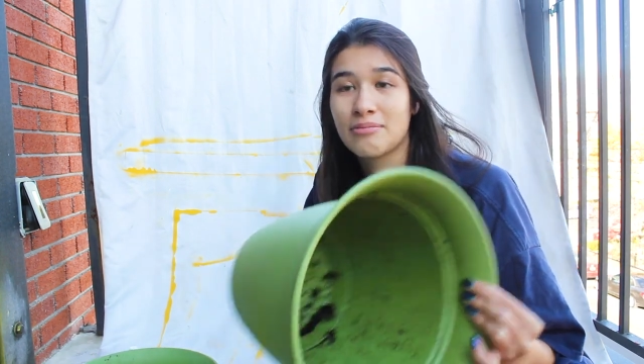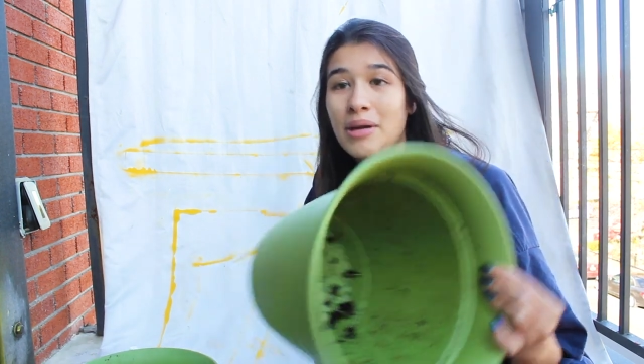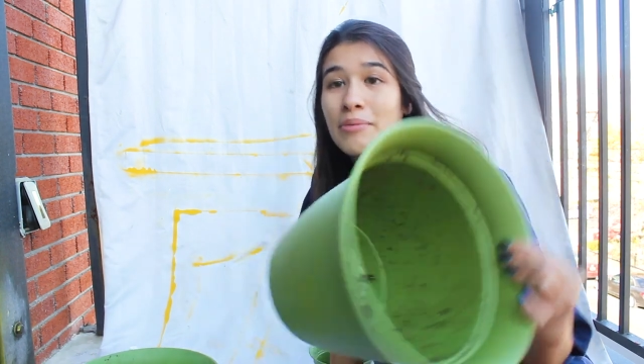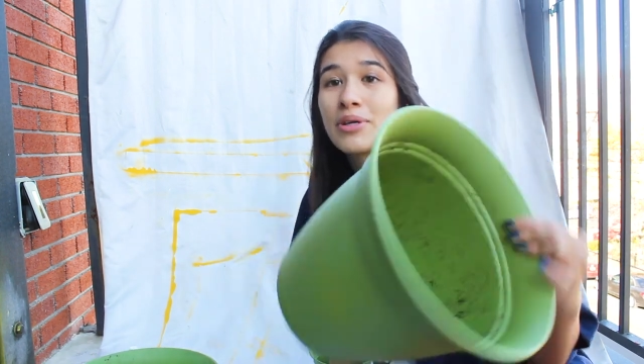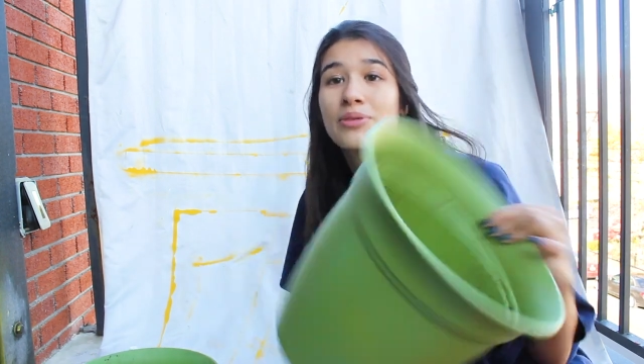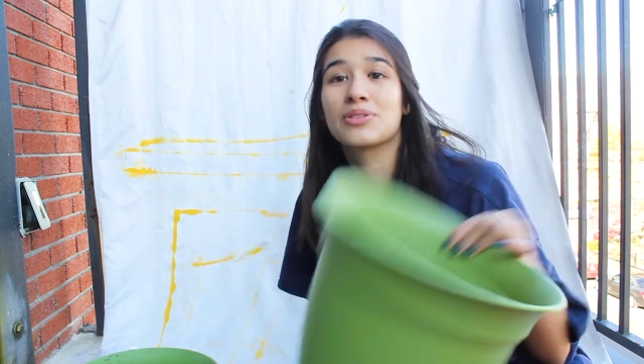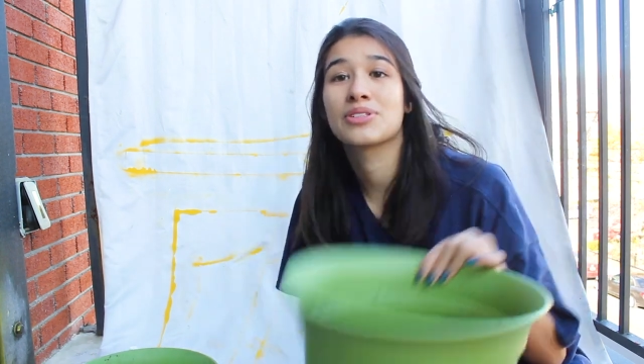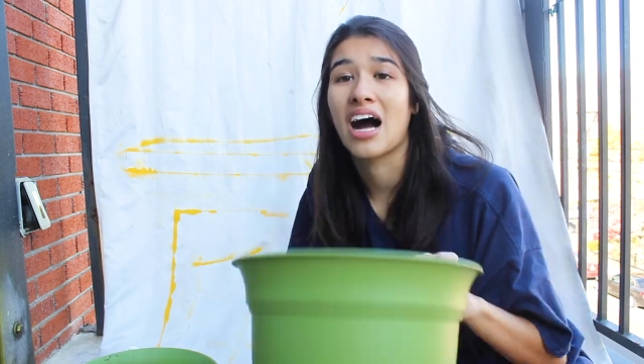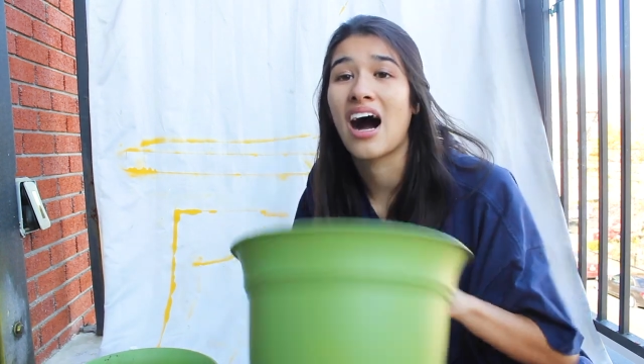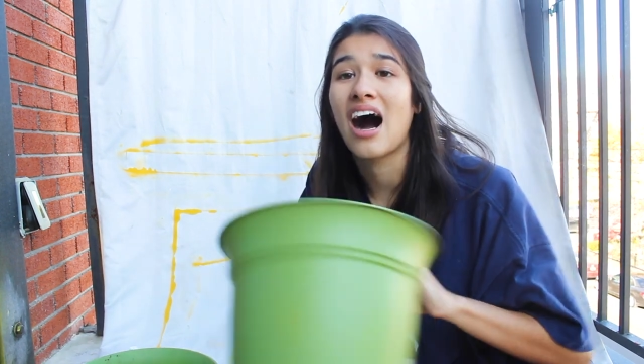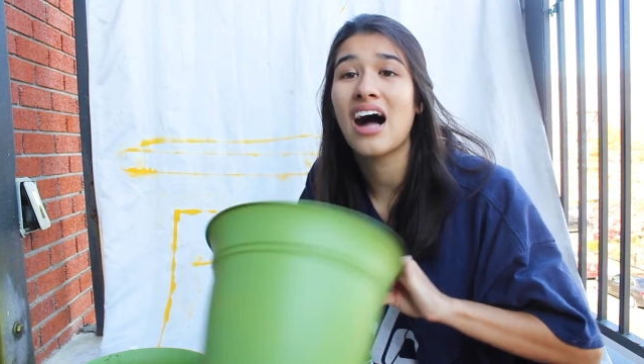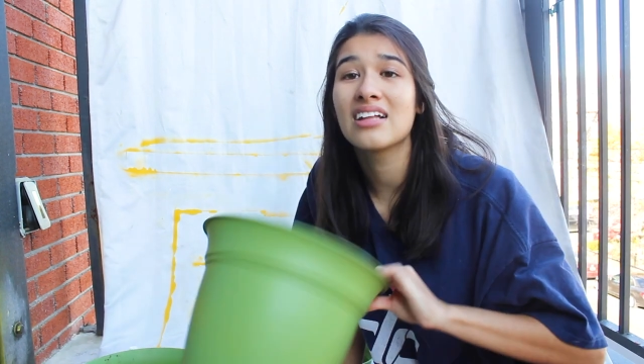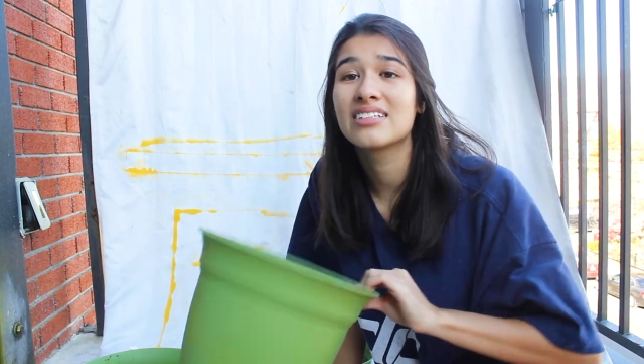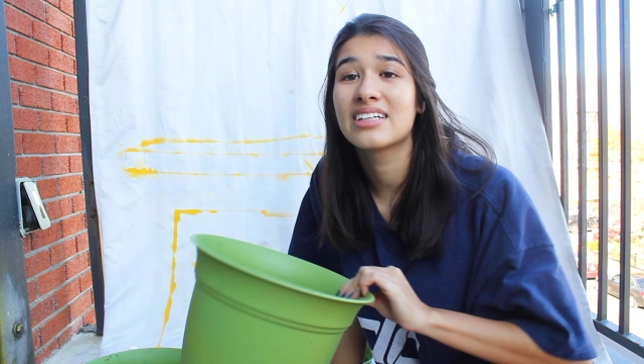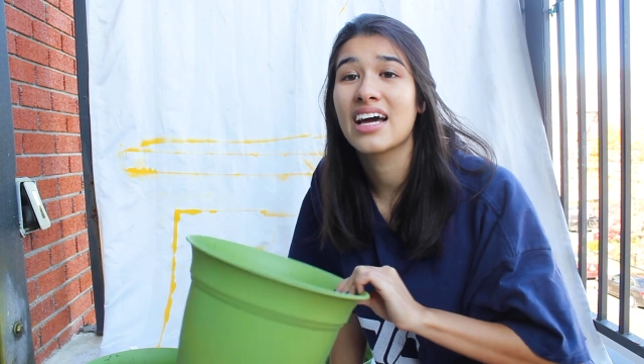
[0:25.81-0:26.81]
maybe it was a
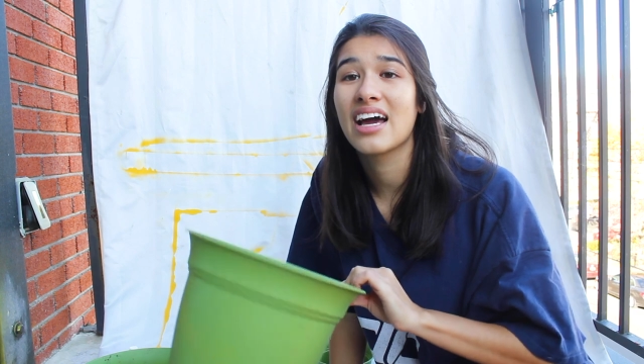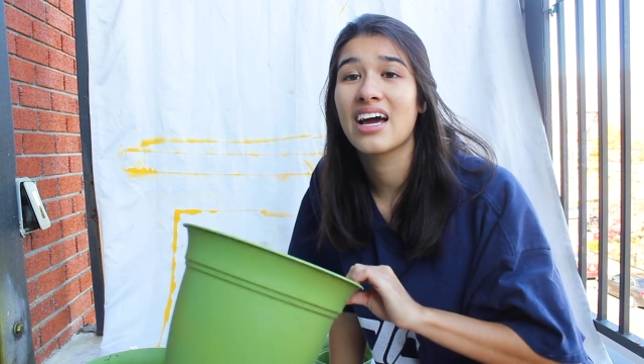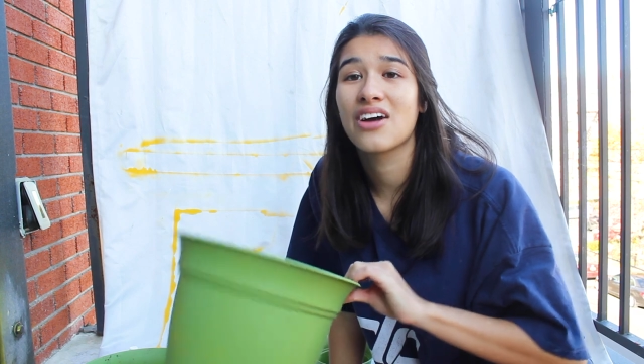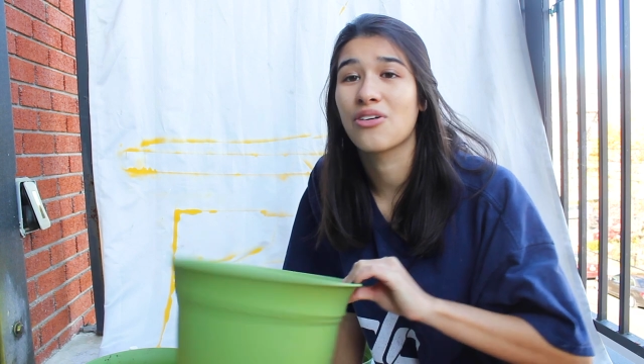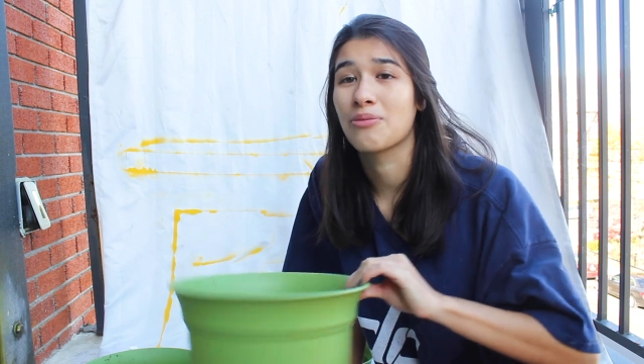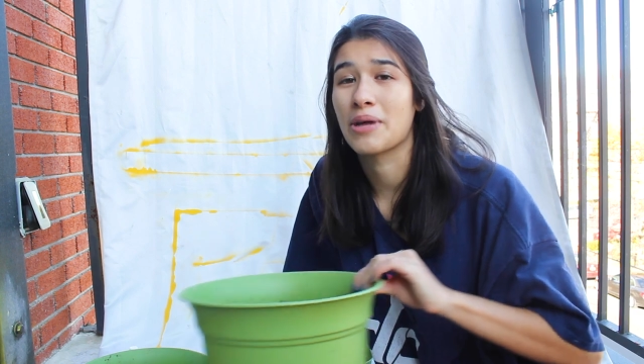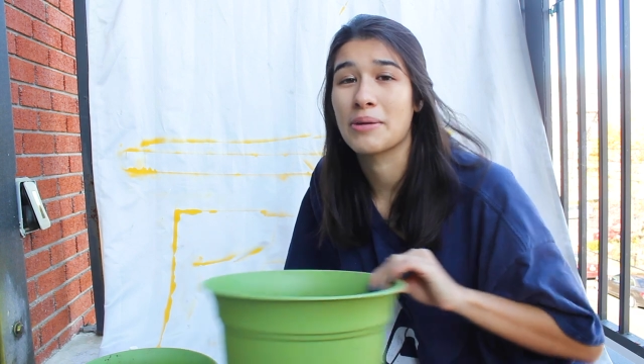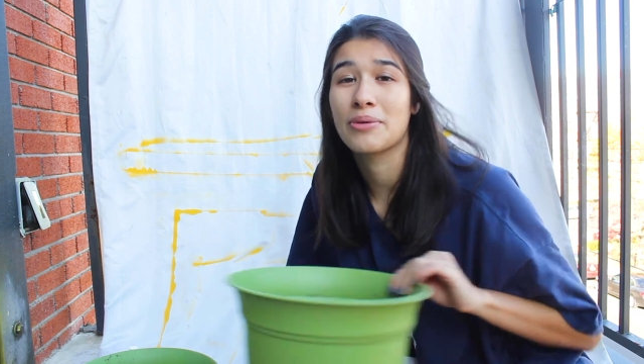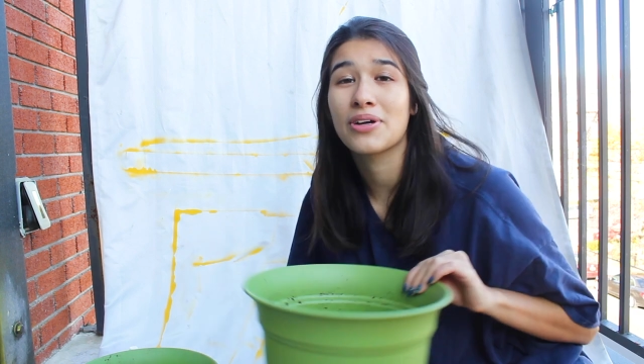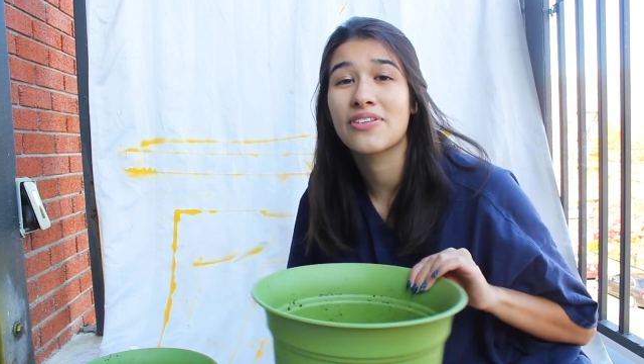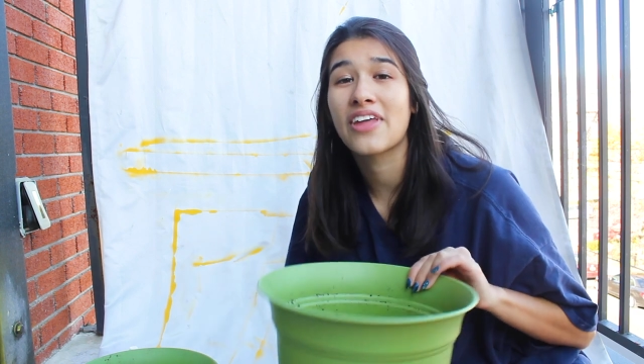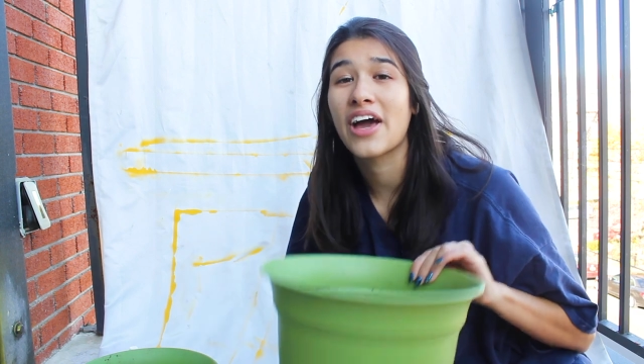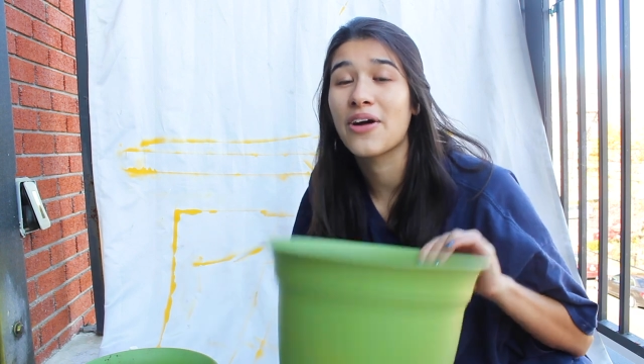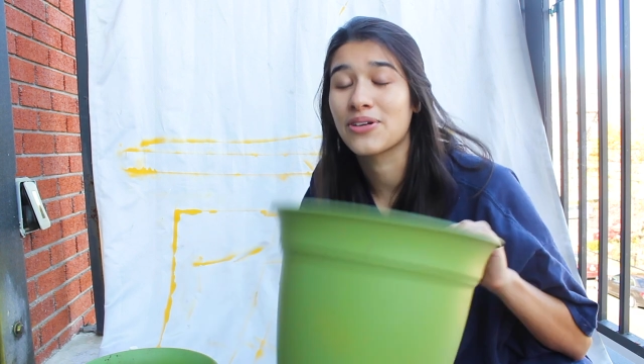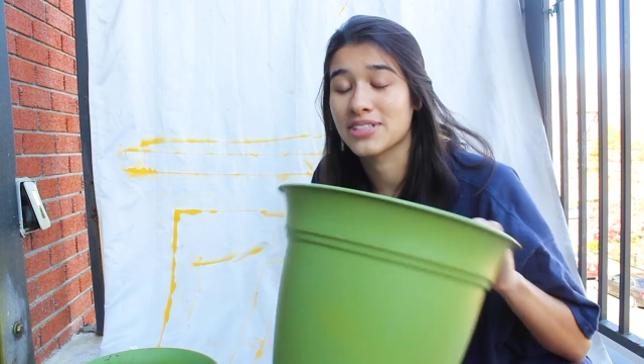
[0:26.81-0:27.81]
holiday or my birthday